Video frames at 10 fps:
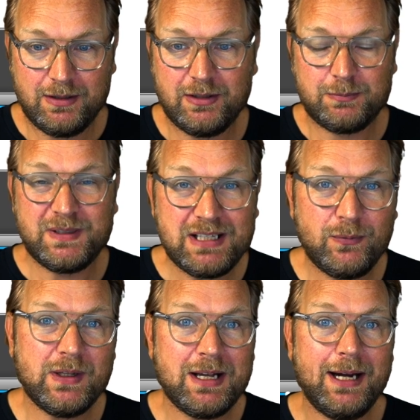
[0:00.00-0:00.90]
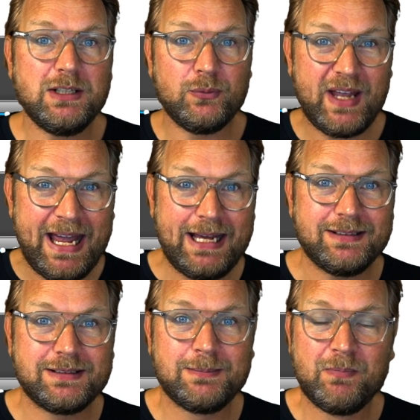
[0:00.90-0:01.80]
a specific kind of
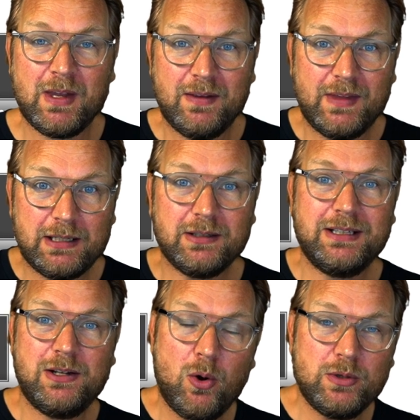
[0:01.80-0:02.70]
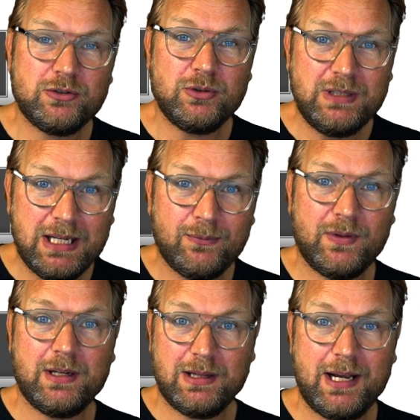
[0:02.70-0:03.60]
ads that are going to give
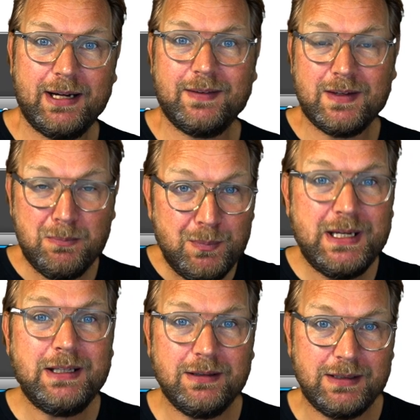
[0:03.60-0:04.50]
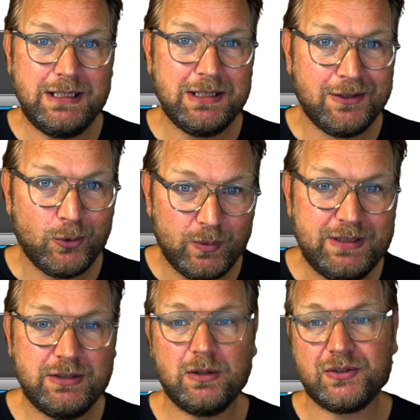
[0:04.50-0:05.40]
the client immediately
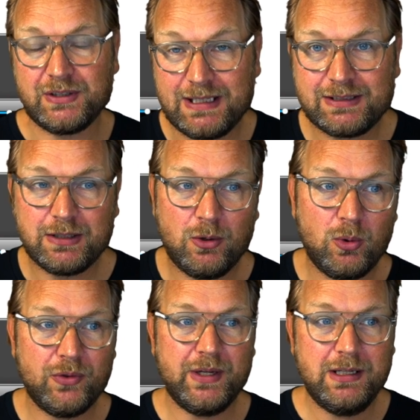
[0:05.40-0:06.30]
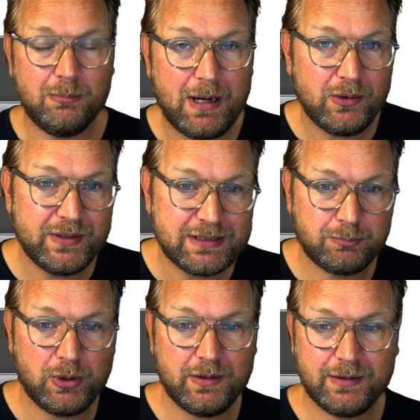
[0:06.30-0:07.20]
results. And that's the cool thing about this
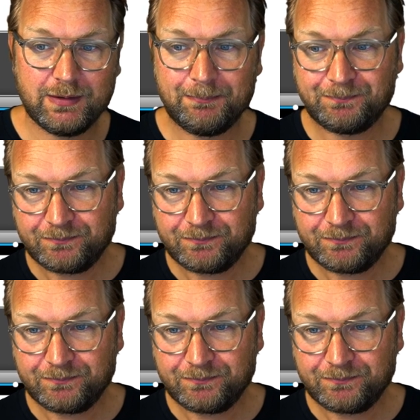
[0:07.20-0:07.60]
product.